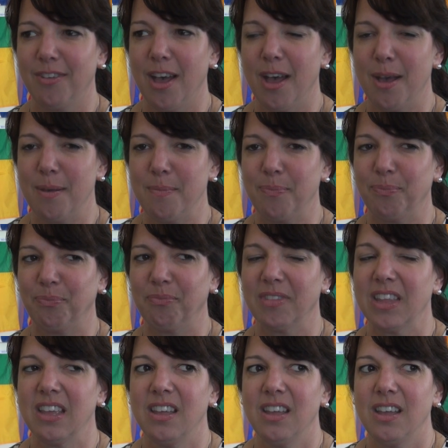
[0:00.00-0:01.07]

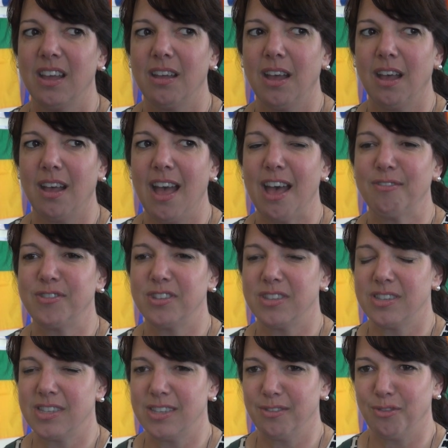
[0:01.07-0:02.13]
after
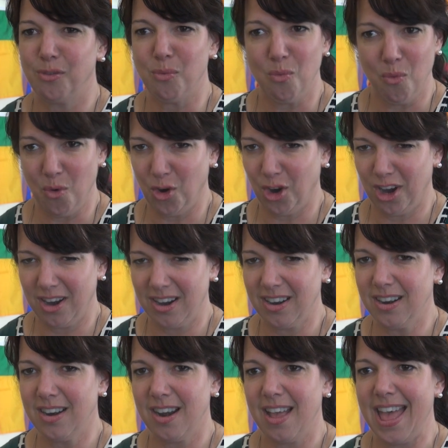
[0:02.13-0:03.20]
the Civil
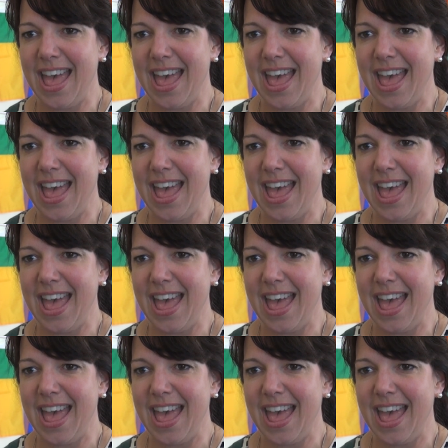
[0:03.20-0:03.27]
War